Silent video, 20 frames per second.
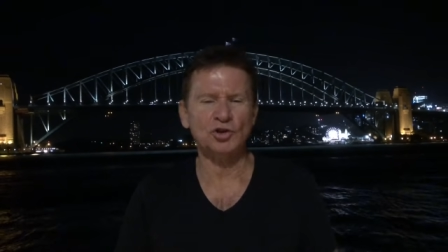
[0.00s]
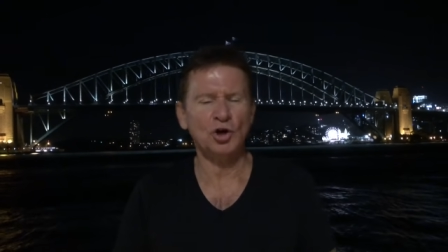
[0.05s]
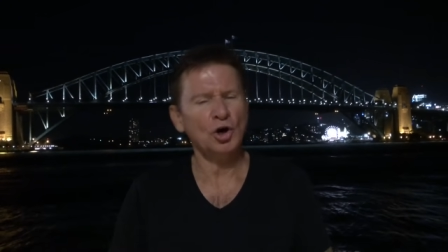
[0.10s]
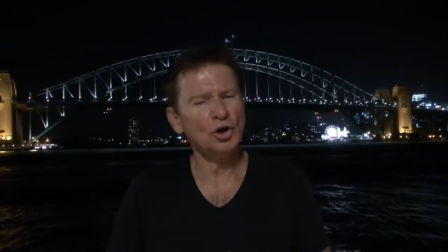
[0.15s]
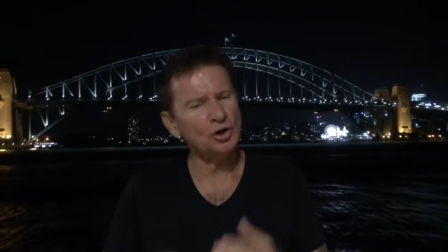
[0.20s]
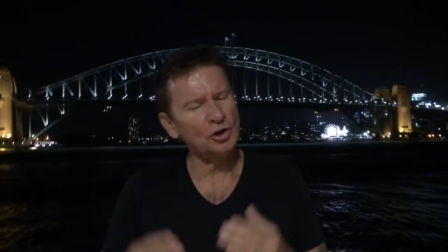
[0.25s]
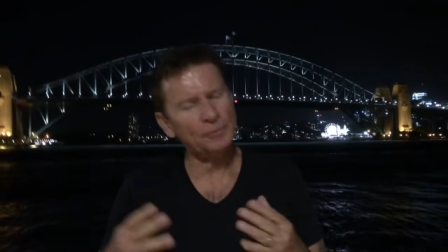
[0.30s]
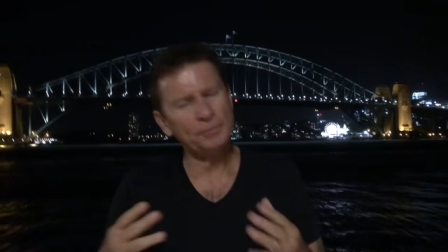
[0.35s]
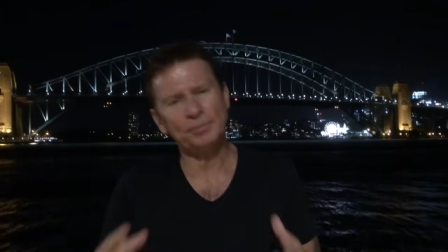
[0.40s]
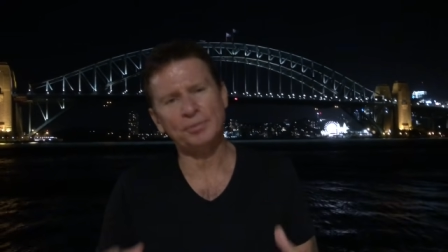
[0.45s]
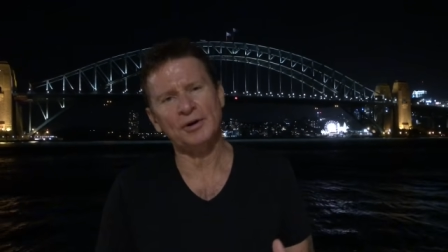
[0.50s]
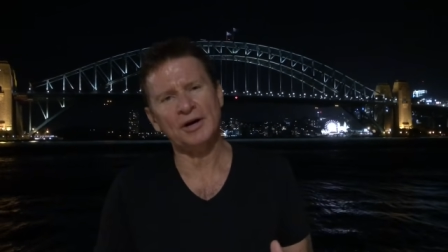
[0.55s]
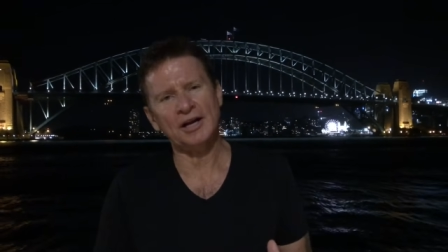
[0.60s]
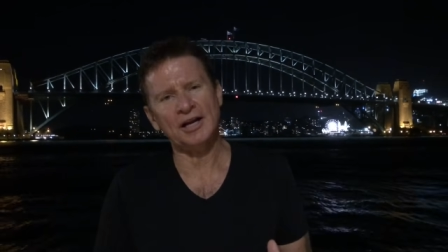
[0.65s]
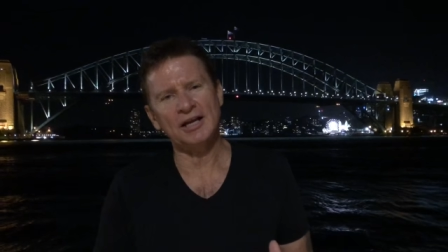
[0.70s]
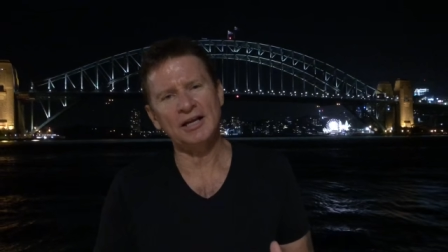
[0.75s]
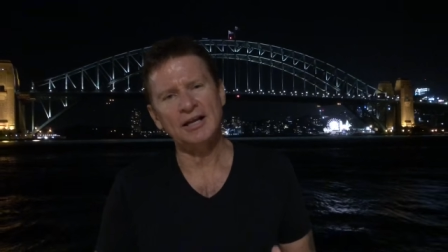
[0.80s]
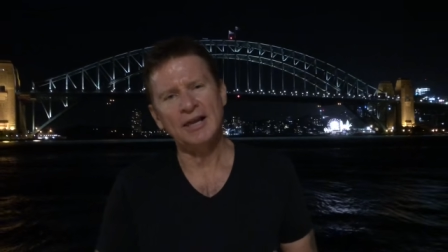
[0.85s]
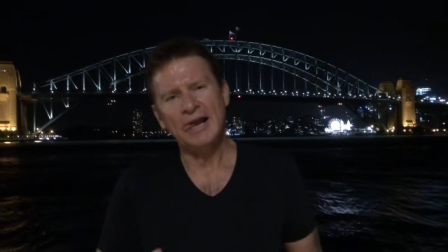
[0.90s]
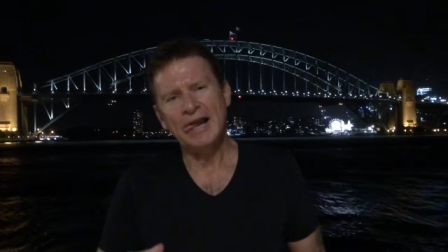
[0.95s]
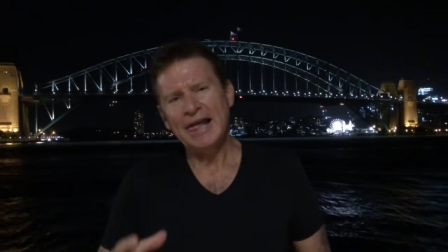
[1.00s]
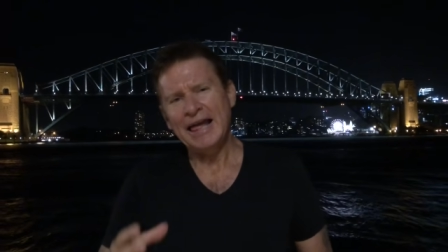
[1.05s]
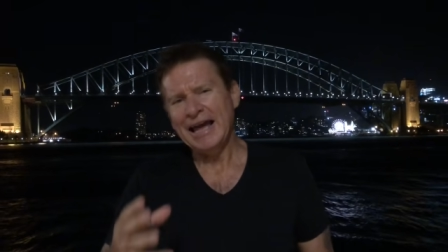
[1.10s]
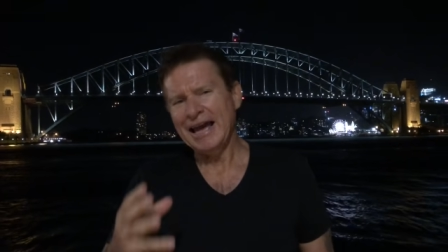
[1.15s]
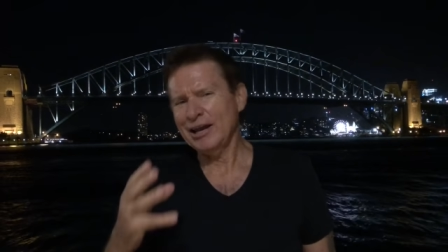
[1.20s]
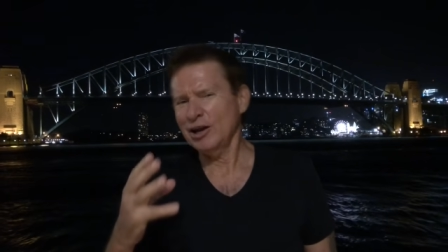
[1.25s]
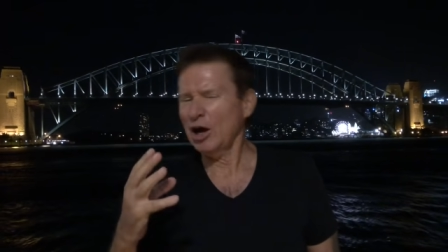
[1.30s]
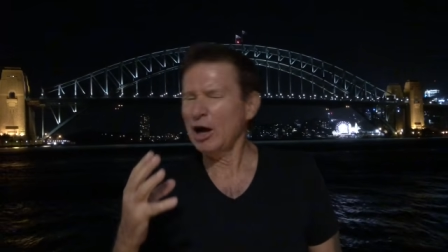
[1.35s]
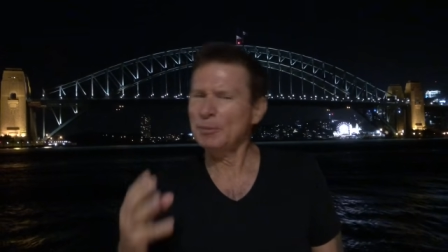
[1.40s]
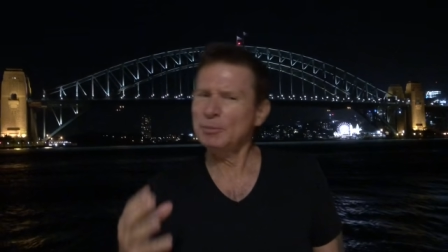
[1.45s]
I'm going to pray,
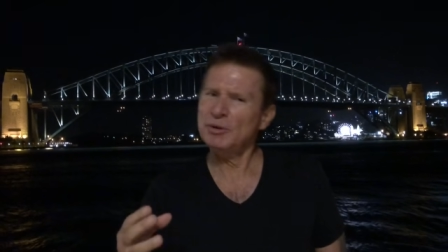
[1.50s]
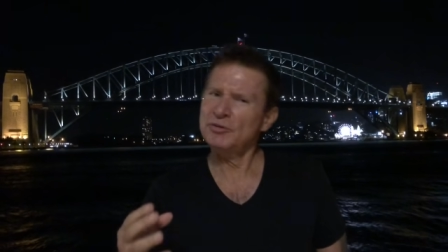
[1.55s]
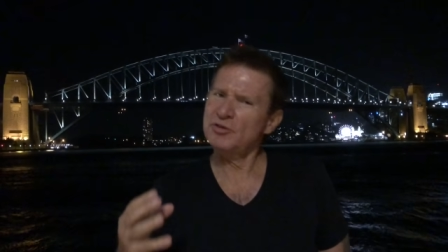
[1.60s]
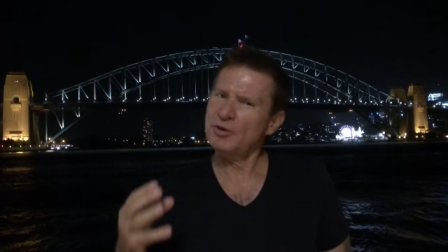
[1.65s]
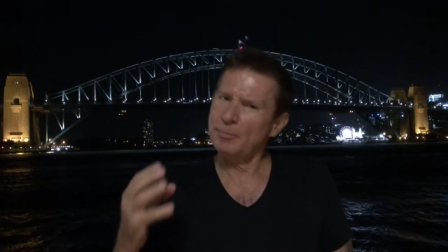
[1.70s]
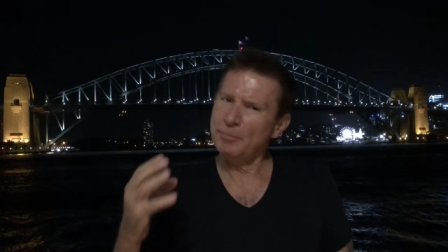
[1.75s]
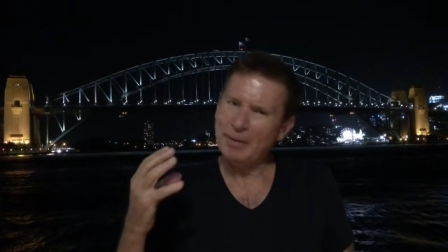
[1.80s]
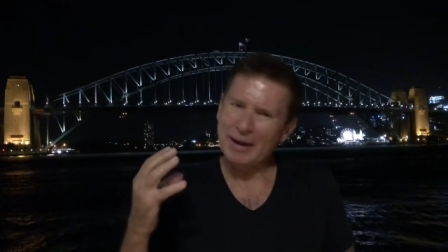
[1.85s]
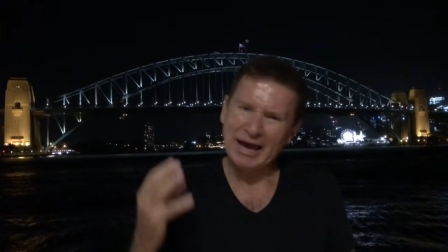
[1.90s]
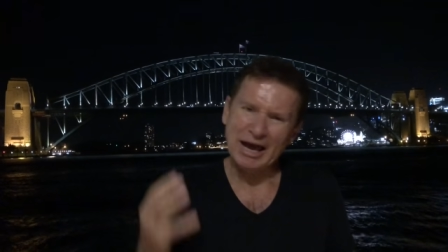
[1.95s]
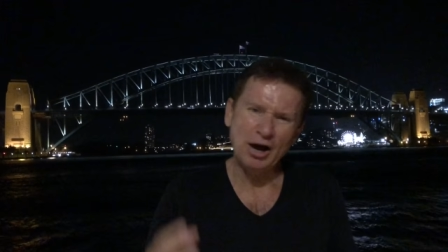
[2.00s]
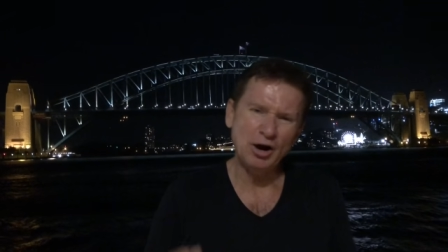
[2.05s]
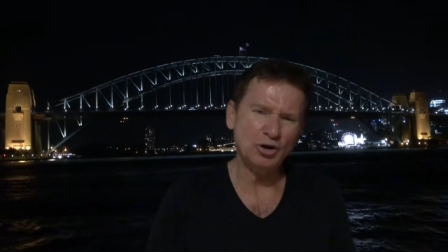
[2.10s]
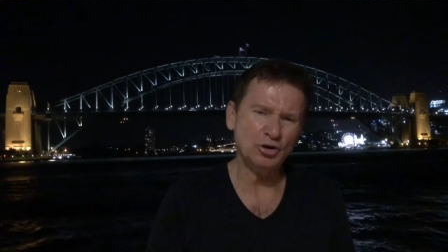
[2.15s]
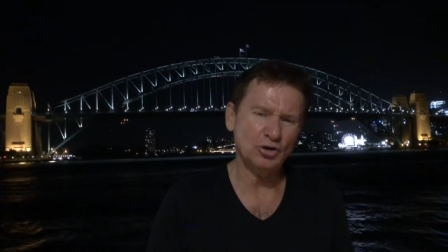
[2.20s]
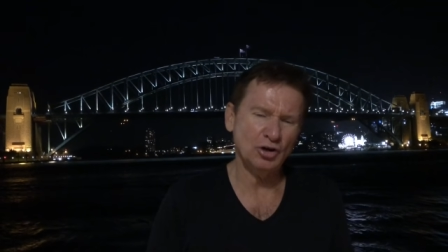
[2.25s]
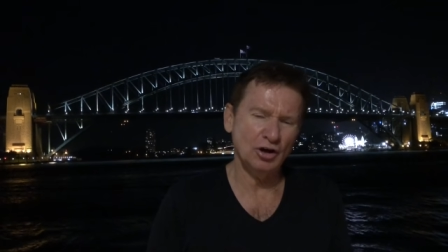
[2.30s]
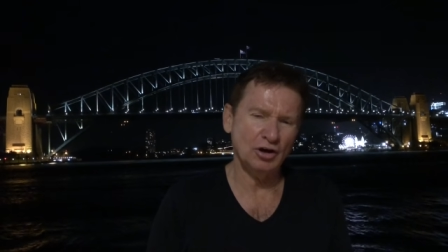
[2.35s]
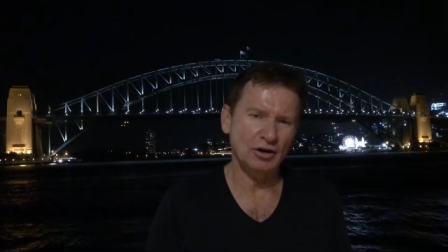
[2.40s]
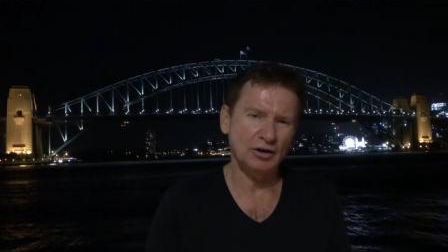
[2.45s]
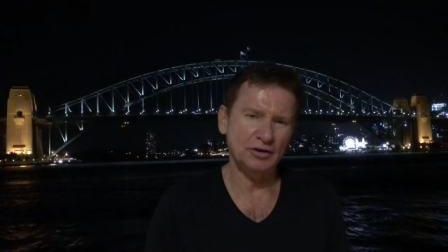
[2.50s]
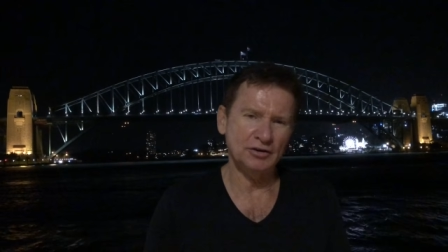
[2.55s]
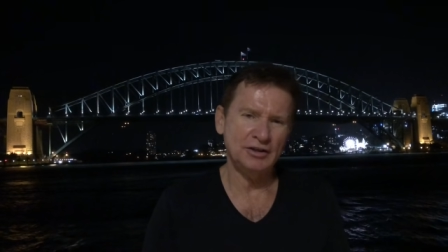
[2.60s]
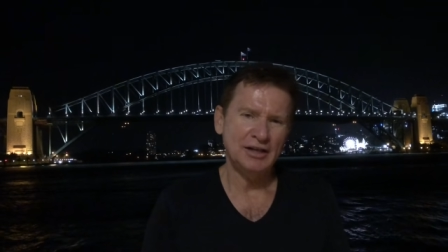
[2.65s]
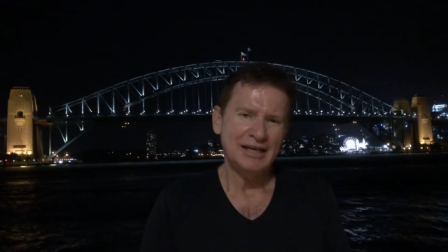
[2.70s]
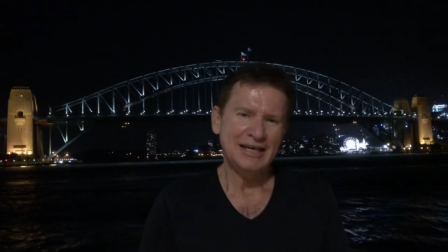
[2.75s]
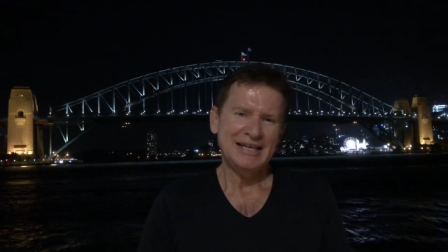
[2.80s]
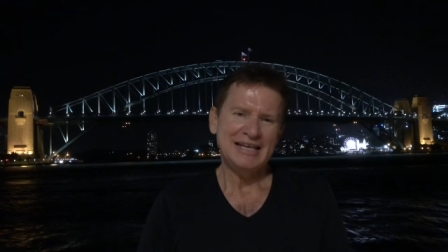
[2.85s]
and I believe the power of God